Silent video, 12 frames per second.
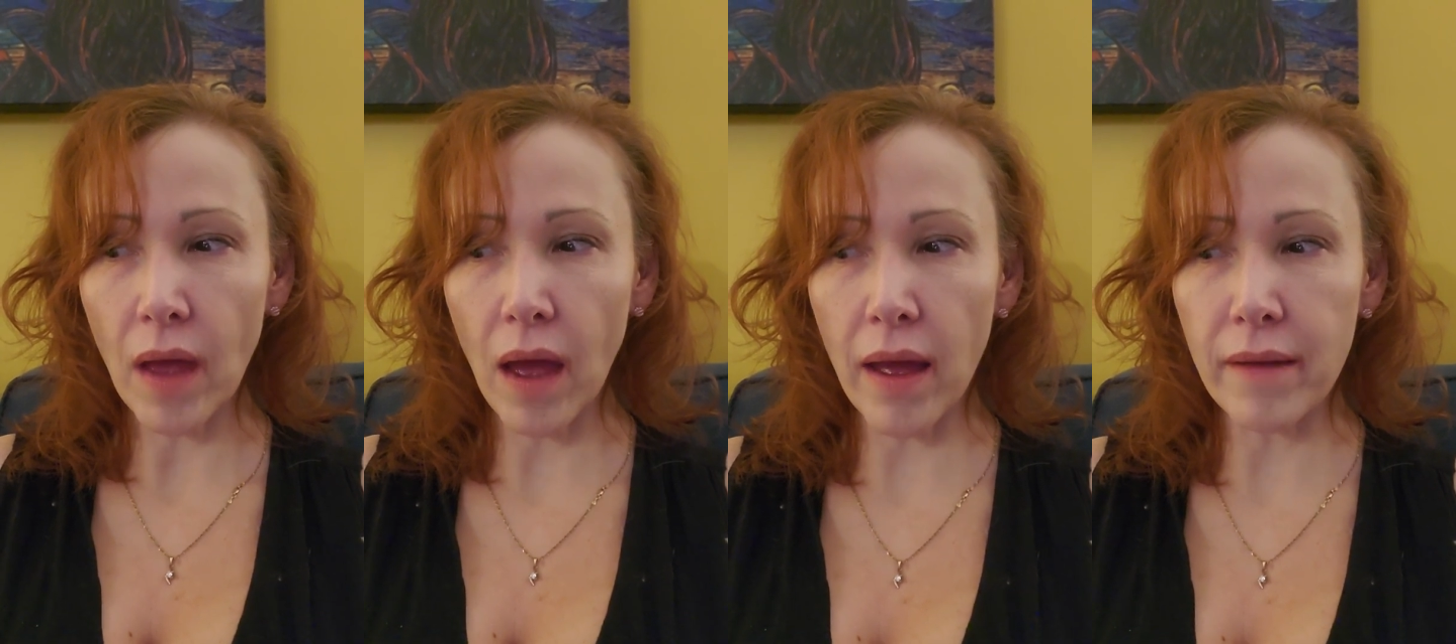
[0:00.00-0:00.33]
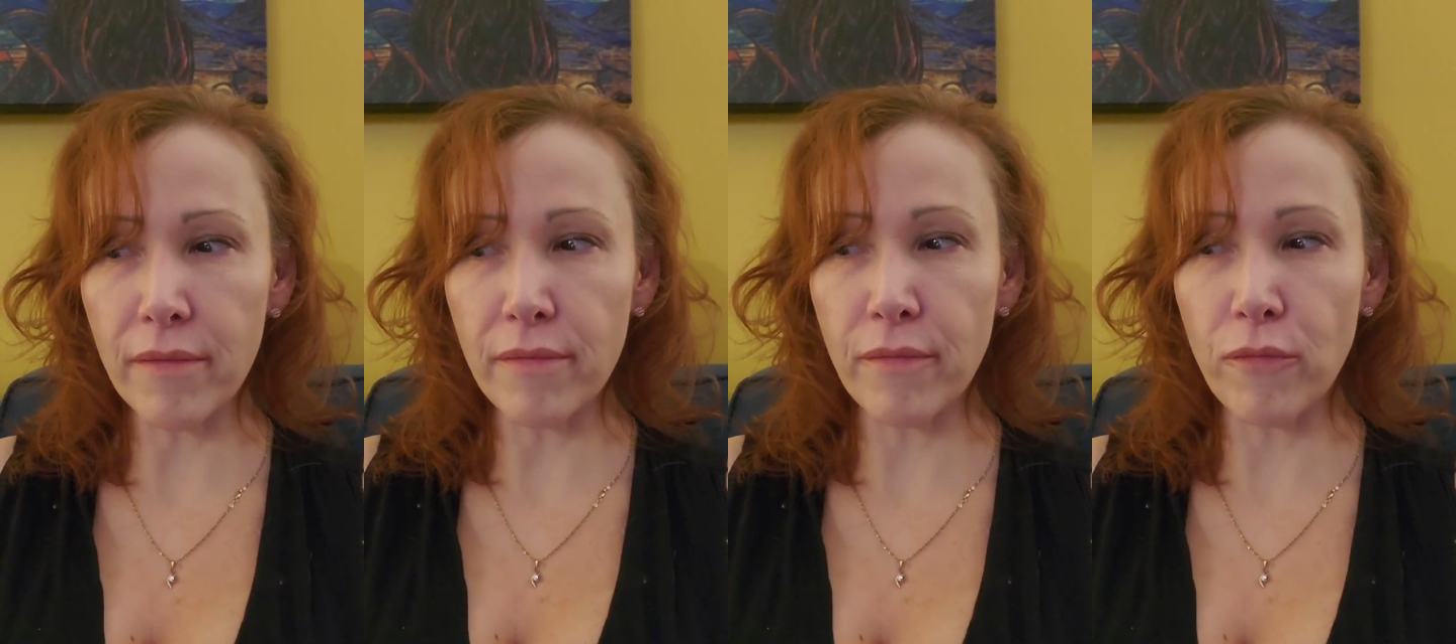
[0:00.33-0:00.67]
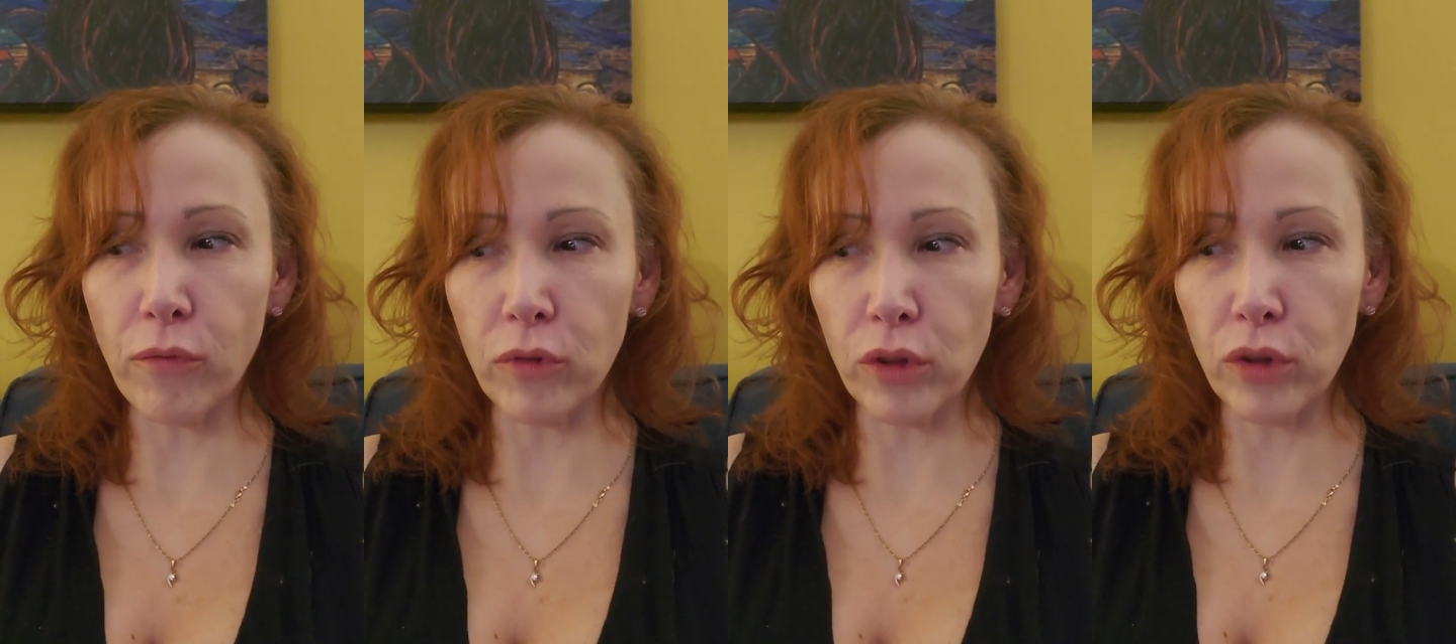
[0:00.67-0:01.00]
I
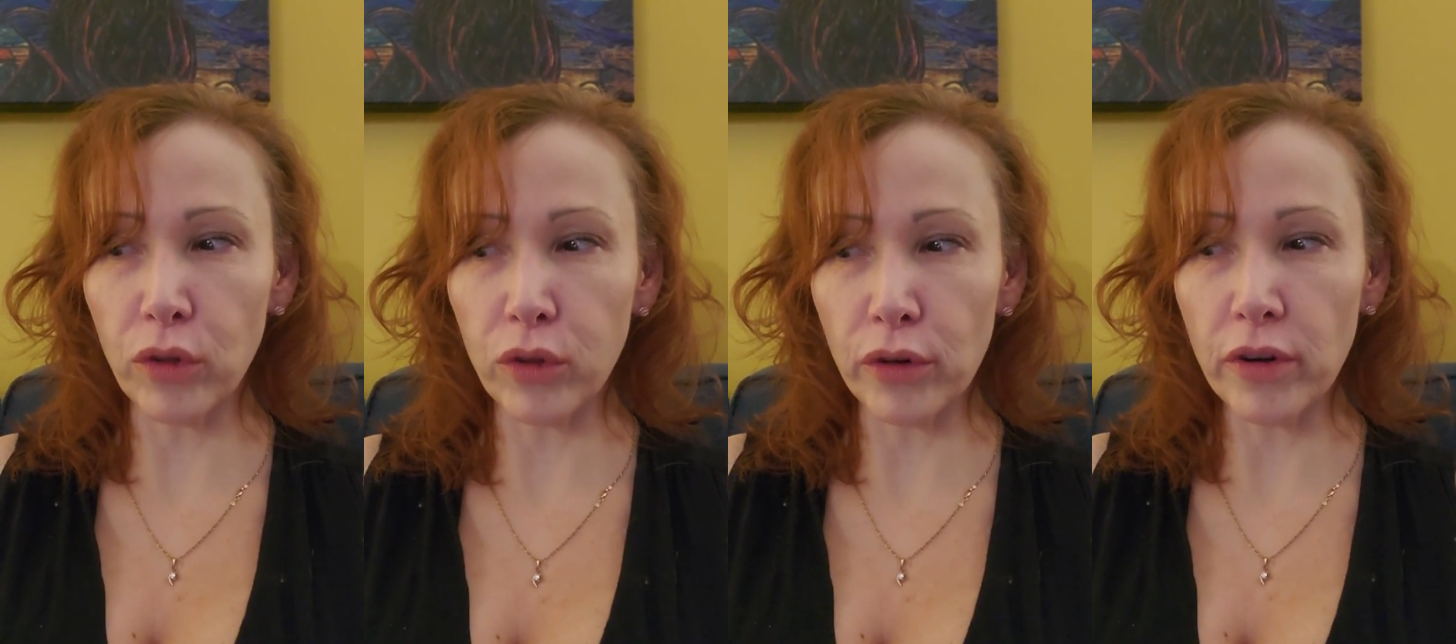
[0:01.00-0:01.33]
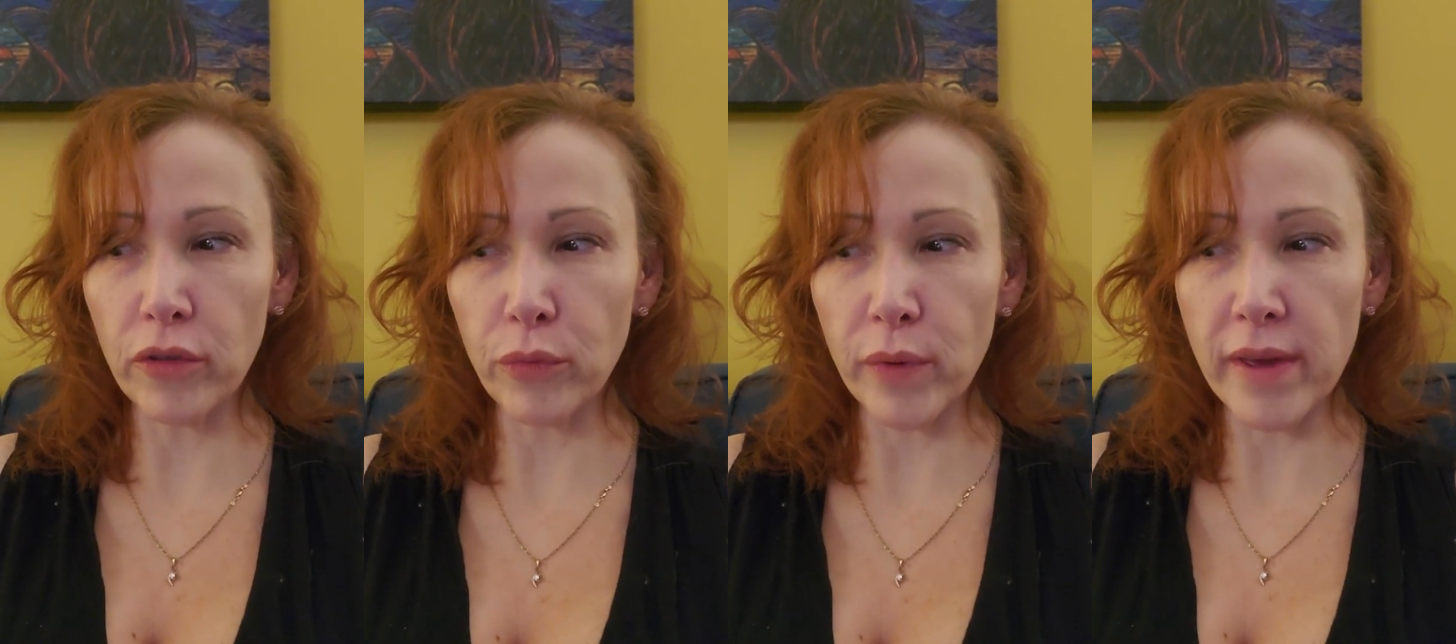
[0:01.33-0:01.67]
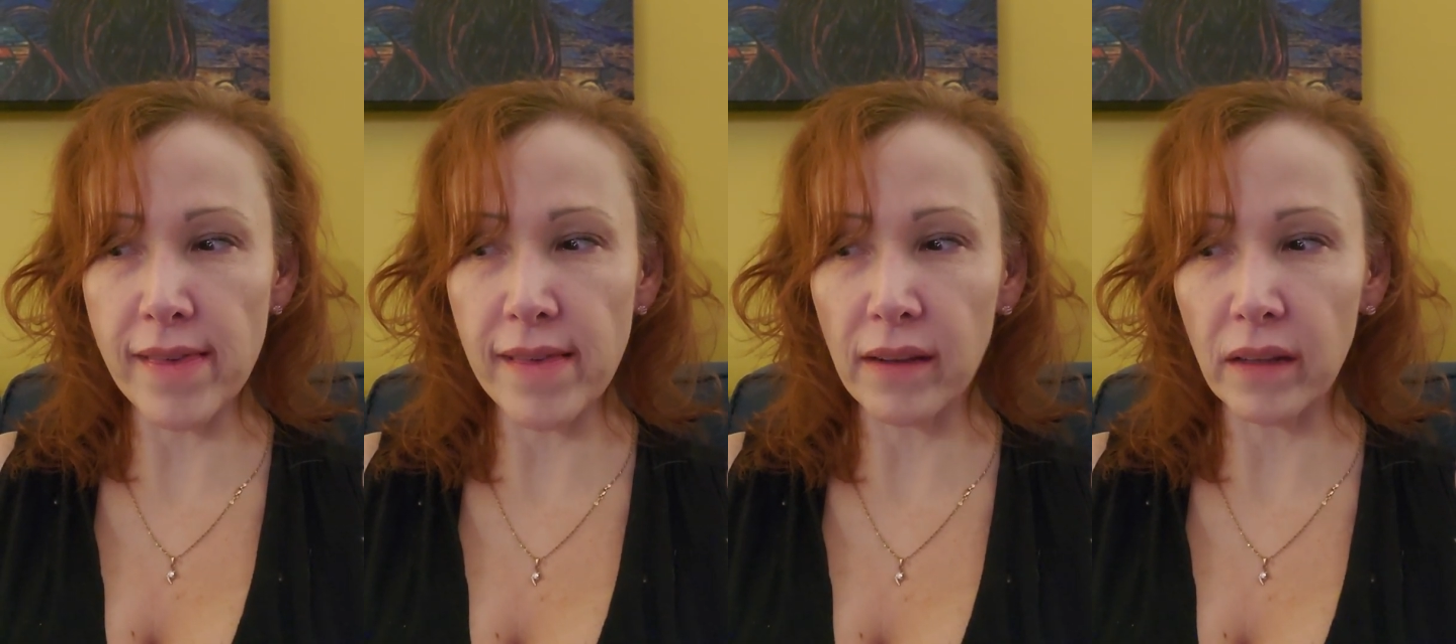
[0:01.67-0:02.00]
learned
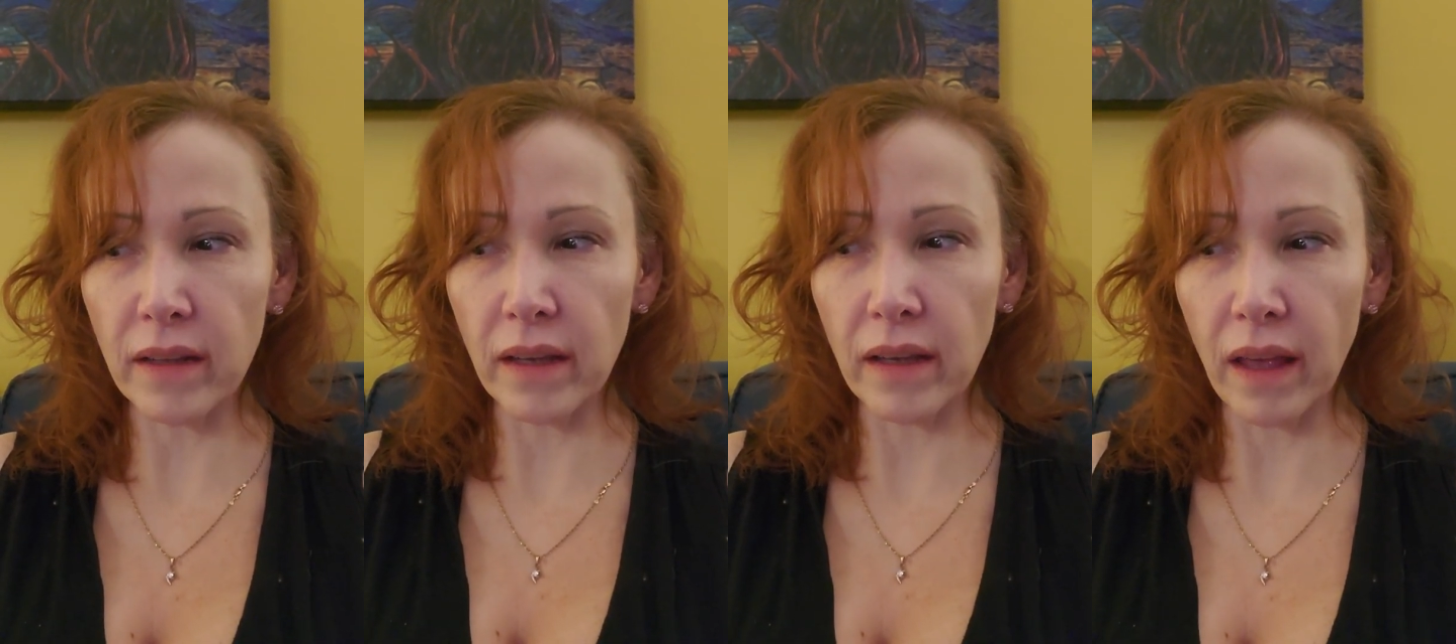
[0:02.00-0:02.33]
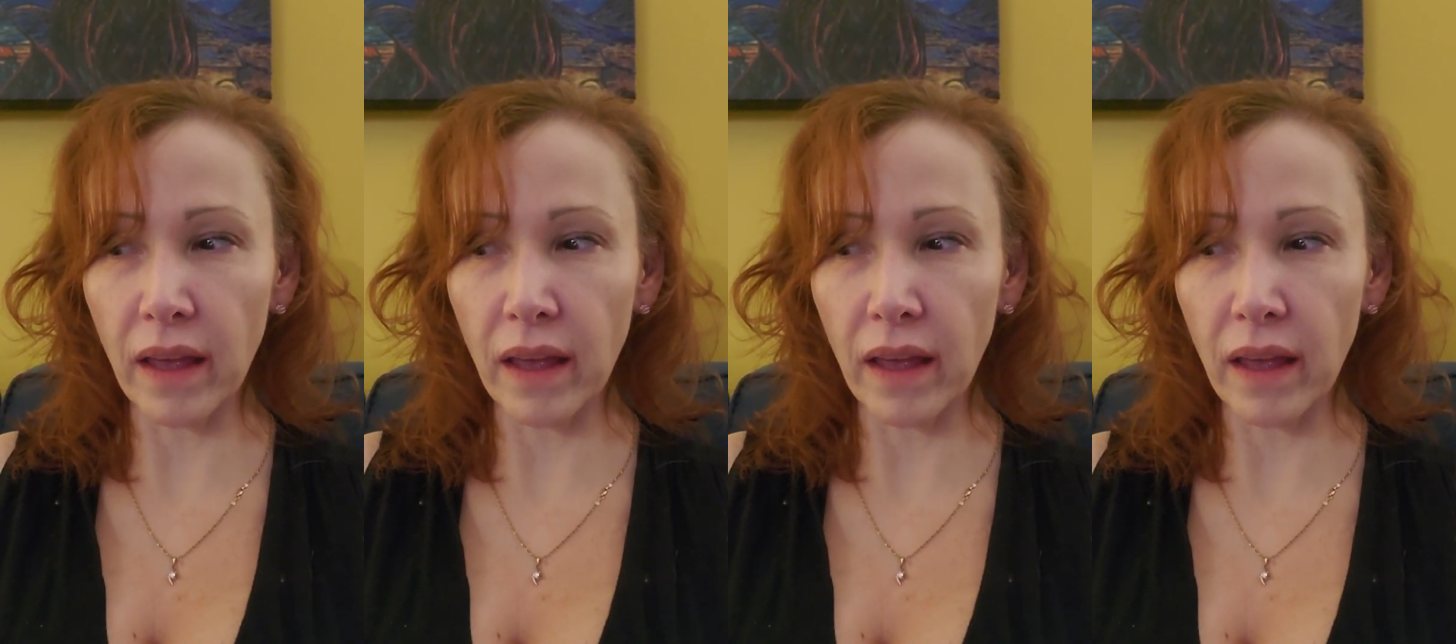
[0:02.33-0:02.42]
recently